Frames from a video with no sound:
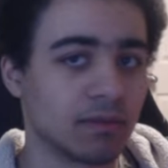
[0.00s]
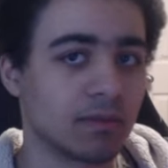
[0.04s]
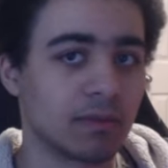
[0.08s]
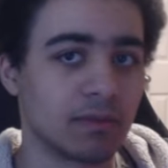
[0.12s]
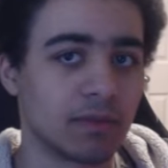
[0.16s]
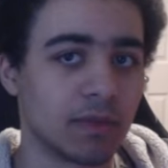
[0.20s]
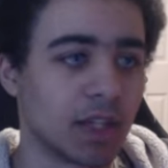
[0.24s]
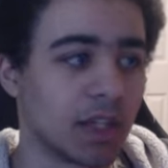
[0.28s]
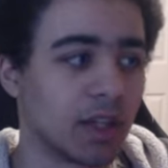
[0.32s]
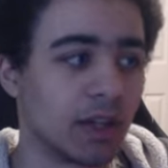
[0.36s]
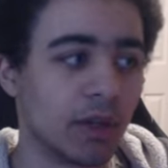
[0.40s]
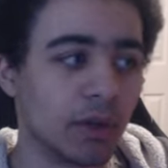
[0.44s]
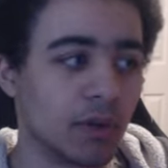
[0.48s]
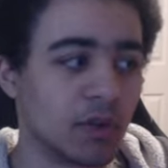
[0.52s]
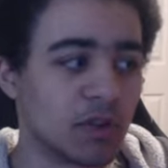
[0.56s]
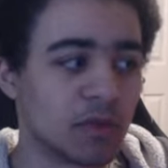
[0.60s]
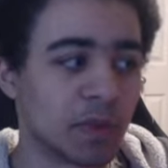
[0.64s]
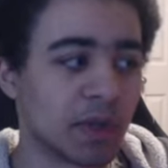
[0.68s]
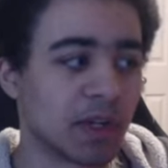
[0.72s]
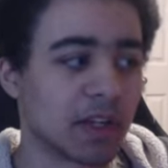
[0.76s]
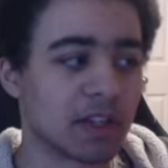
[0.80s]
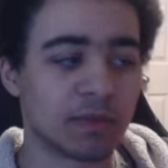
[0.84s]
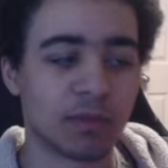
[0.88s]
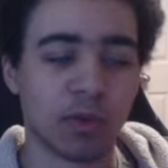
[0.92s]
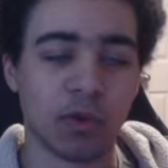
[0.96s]
huge
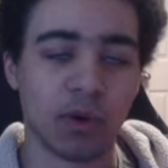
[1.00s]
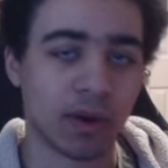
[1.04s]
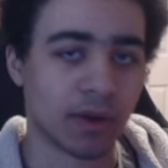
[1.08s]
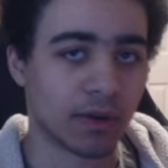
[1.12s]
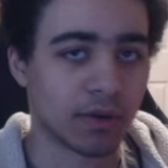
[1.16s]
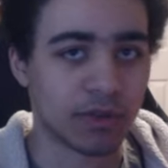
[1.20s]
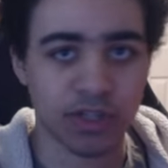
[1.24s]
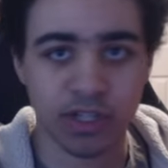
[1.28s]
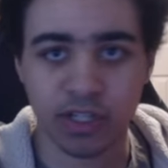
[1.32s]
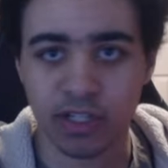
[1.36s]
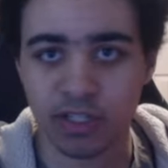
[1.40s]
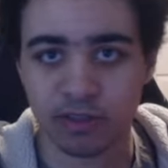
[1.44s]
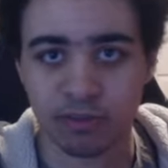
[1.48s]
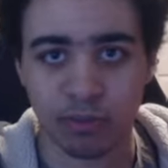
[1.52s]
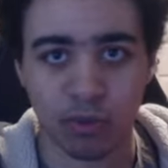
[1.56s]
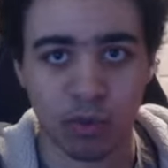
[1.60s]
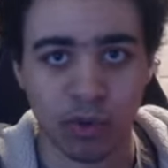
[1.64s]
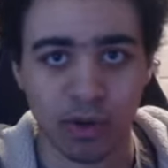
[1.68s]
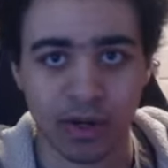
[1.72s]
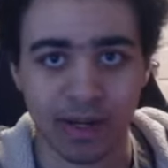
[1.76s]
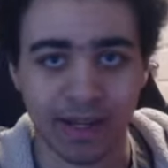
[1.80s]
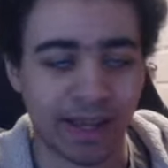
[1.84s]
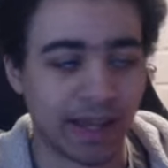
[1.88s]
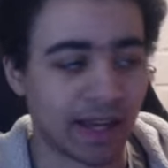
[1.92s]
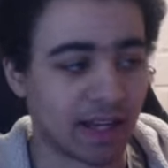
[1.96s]
because more energy is
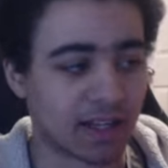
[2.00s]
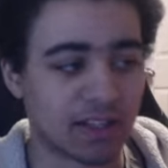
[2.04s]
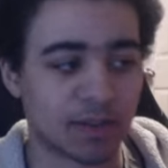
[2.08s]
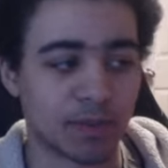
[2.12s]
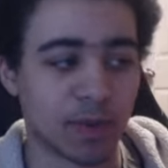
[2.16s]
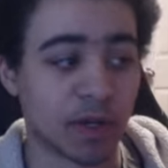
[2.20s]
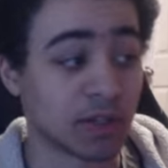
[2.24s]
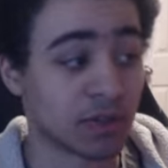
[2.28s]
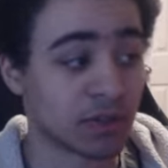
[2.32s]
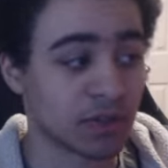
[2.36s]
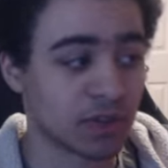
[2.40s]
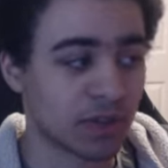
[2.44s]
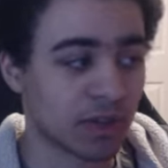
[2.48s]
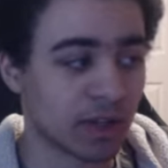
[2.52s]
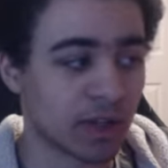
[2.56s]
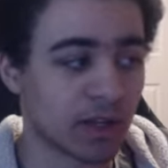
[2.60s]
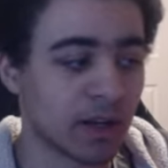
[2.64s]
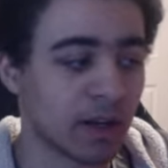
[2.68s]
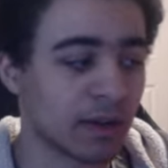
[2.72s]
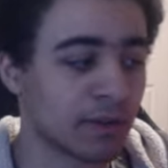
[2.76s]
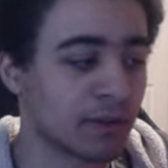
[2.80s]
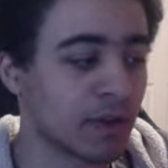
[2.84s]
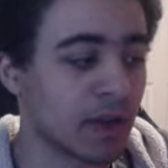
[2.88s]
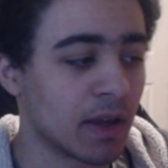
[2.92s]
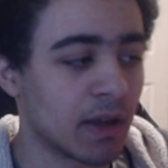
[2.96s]
more EX specials you can get
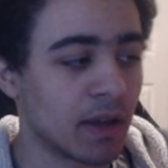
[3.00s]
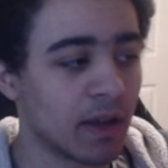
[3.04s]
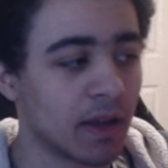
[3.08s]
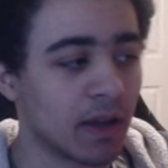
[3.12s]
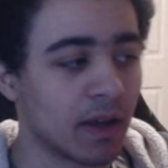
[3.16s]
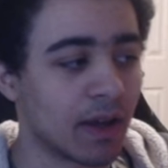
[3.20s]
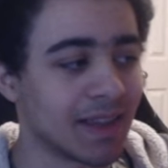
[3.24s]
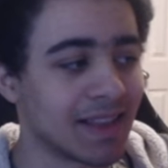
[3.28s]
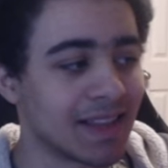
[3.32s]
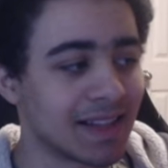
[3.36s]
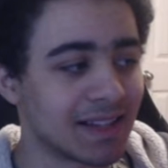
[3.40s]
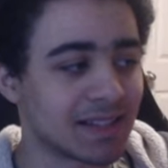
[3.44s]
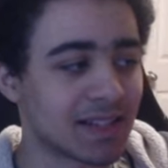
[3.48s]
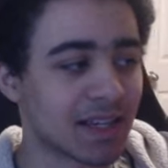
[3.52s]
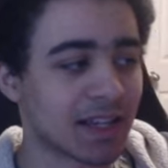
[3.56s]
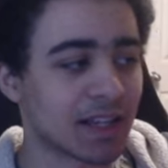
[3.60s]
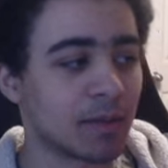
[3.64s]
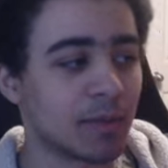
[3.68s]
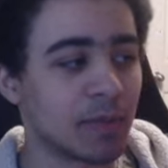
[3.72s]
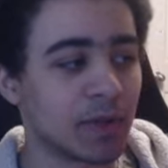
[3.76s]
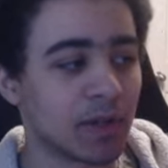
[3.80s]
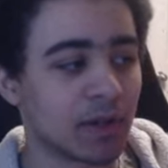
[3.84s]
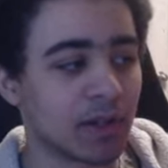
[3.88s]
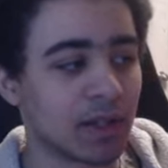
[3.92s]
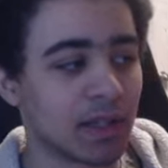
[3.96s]
off. And then second
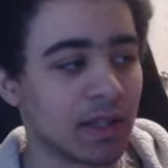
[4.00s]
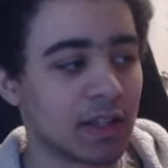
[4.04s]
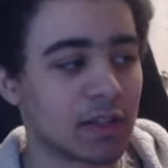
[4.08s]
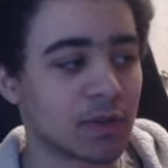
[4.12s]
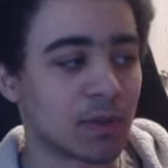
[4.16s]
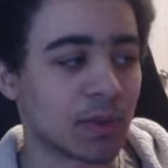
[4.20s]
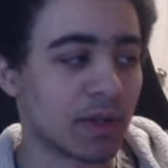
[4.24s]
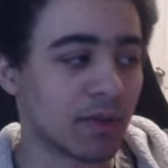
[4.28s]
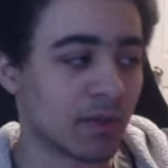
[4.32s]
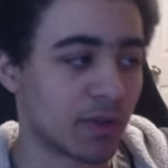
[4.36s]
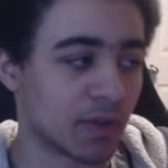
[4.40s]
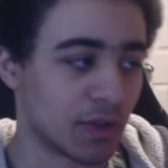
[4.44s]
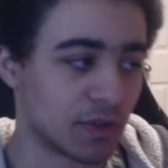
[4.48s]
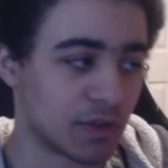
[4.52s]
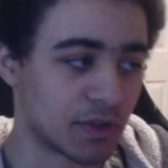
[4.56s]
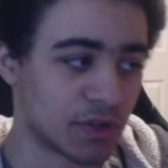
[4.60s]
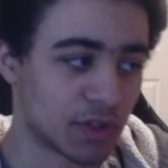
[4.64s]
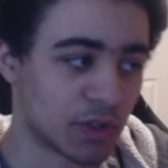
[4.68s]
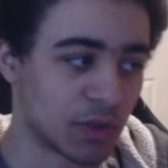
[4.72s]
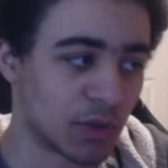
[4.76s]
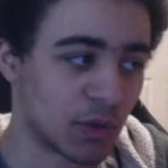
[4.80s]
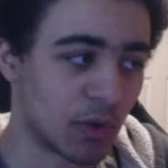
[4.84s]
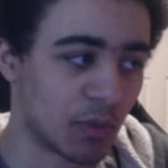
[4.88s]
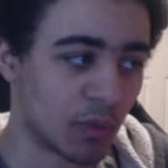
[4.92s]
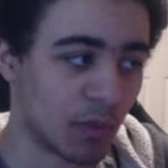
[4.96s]
ability is whenever there's
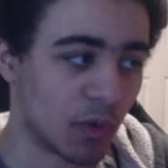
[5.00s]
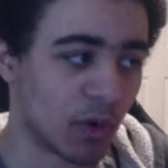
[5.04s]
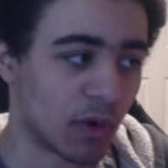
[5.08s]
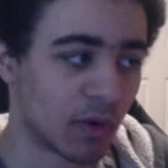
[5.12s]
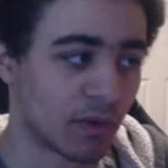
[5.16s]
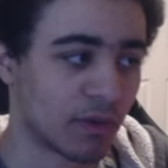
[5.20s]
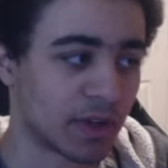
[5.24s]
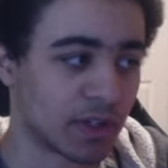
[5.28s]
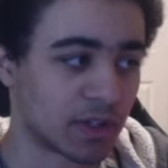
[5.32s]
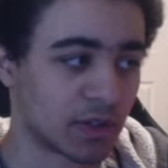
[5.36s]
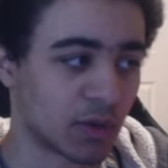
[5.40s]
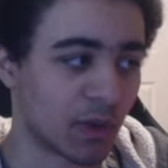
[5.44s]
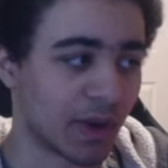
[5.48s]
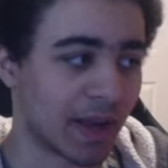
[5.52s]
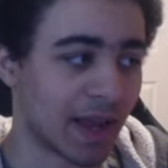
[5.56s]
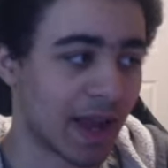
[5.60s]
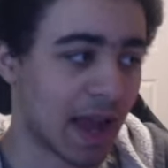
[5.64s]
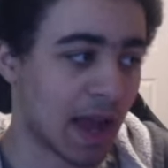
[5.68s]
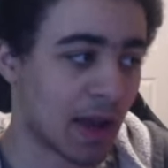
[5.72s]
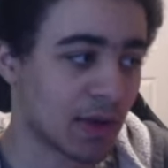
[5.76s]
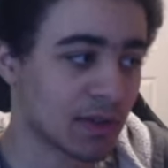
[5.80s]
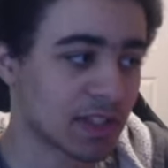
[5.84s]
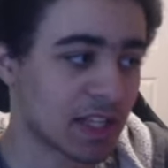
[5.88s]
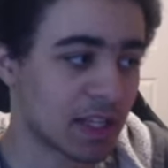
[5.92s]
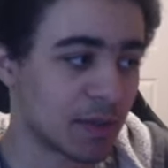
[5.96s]
2 or more Victoria
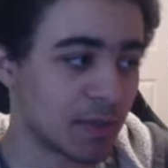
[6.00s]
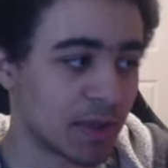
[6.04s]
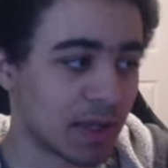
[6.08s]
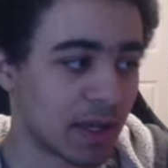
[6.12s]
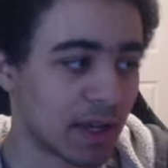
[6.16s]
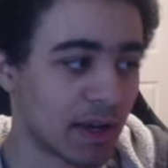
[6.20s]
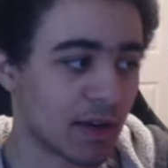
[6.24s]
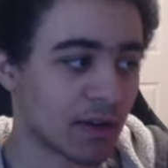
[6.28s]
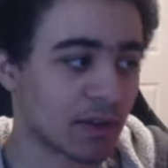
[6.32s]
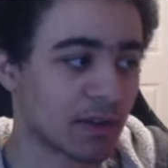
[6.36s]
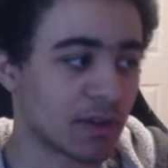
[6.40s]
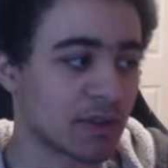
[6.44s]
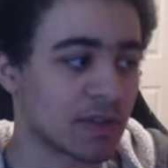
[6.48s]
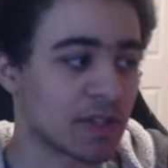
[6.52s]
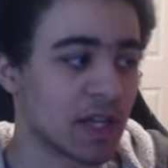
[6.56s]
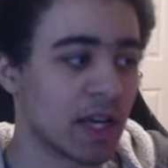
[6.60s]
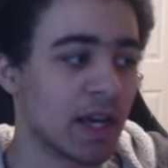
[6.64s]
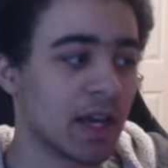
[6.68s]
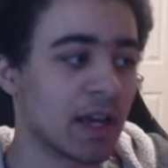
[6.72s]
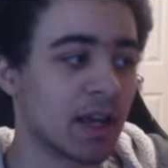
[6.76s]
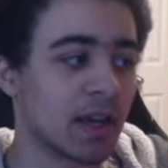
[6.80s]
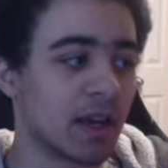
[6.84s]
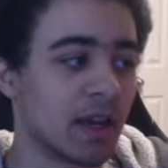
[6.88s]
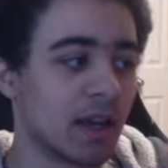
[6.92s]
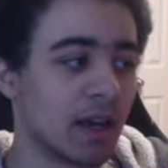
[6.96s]
housekeeping characters,
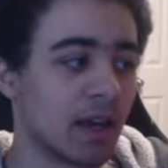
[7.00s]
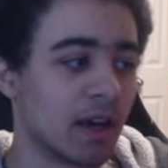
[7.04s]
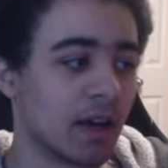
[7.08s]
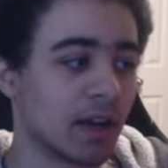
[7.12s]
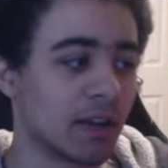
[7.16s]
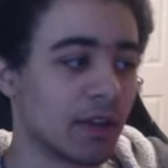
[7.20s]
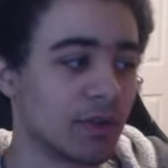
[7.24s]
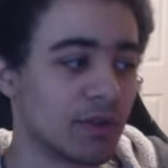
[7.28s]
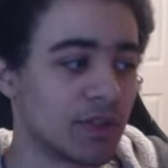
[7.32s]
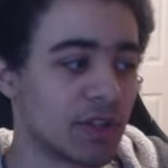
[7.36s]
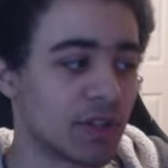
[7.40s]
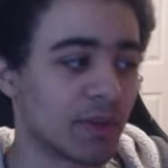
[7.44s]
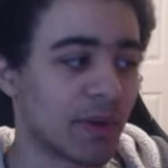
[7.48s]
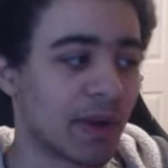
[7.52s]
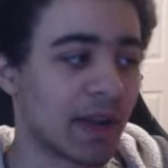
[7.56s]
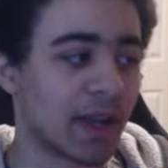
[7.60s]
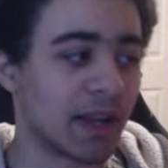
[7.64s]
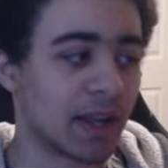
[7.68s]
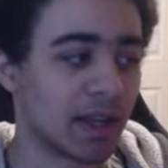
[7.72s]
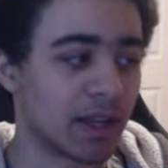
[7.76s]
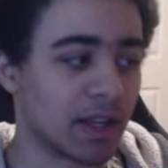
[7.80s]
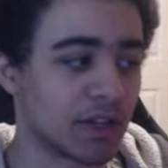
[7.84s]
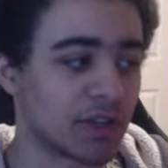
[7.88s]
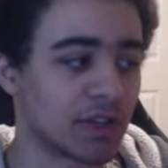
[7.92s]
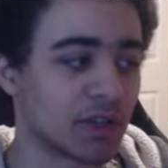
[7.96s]
you generate an
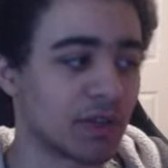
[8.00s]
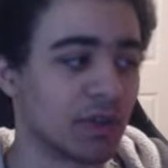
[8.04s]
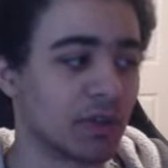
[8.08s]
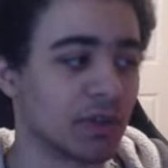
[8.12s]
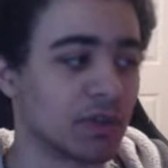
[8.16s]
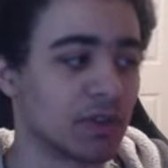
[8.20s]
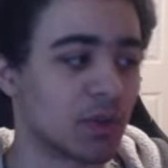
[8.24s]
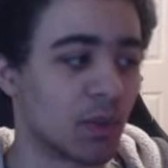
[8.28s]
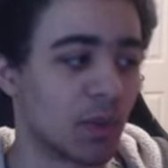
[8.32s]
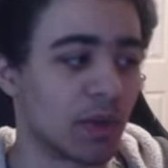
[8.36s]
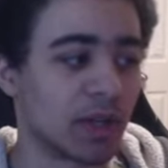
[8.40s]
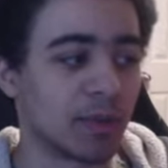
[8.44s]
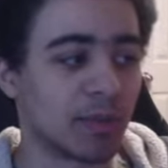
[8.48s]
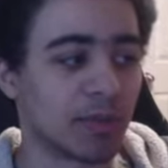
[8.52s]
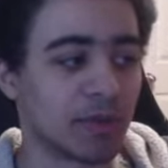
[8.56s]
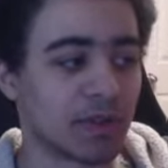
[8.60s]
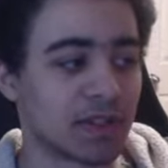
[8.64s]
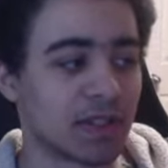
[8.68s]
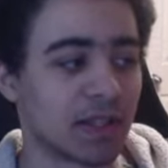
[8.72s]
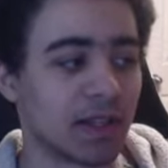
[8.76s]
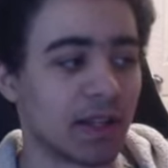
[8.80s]
additional 20%